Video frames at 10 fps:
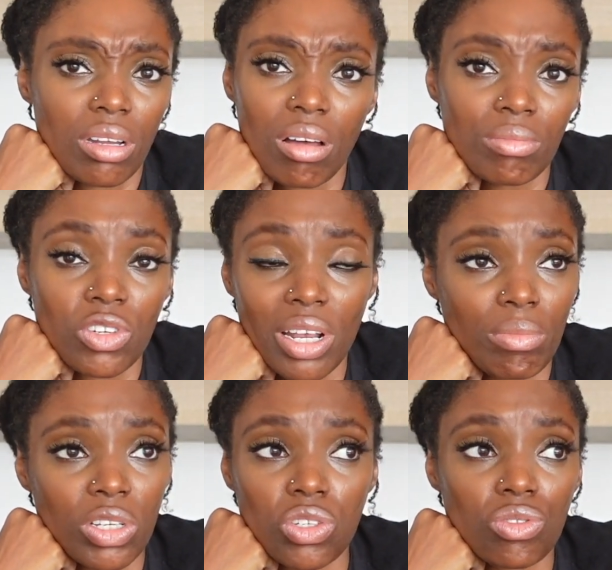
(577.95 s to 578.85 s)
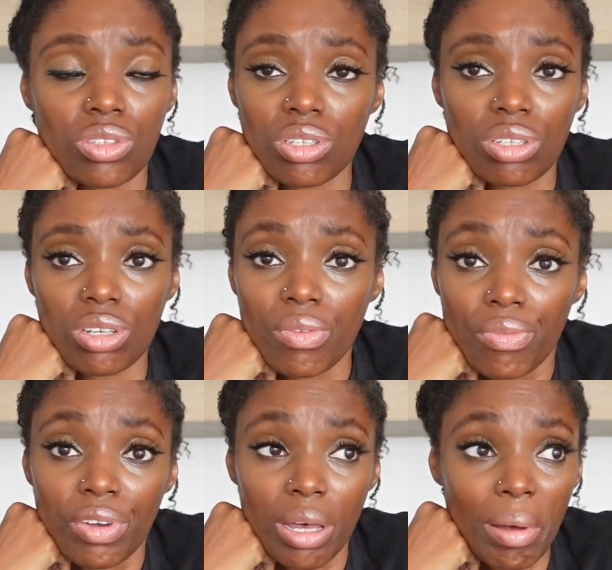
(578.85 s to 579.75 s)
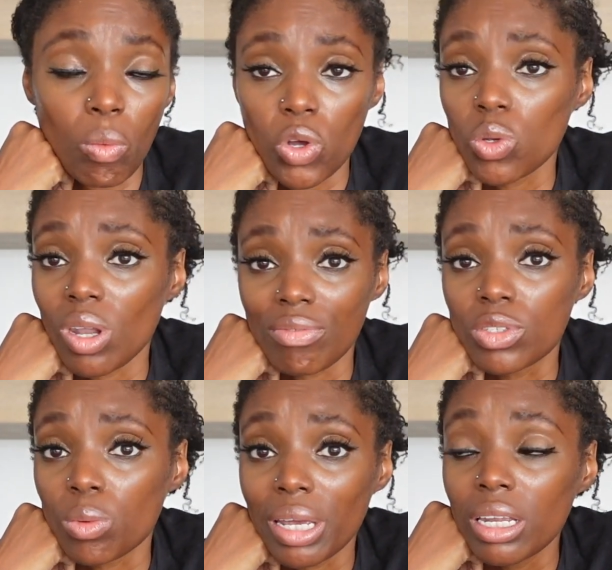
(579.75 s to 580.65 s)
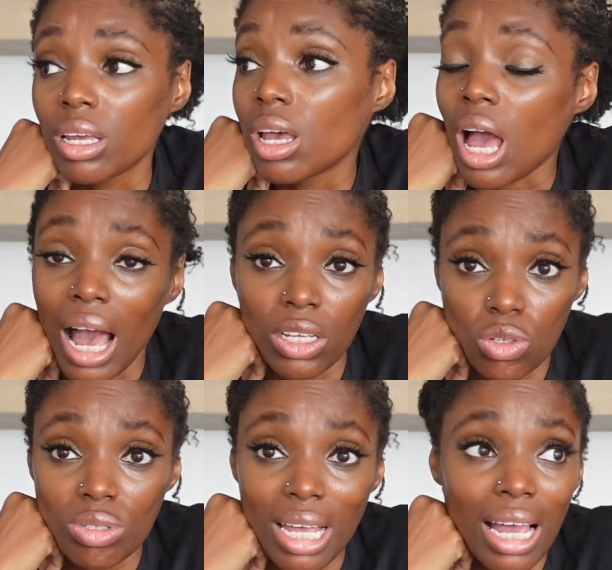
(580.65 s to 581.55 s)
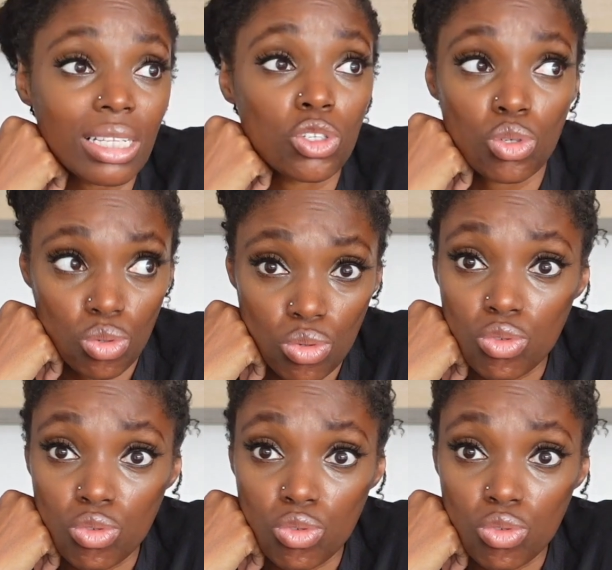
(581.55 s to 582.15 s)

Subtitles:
I'm training my children to think about what you love doing and use that to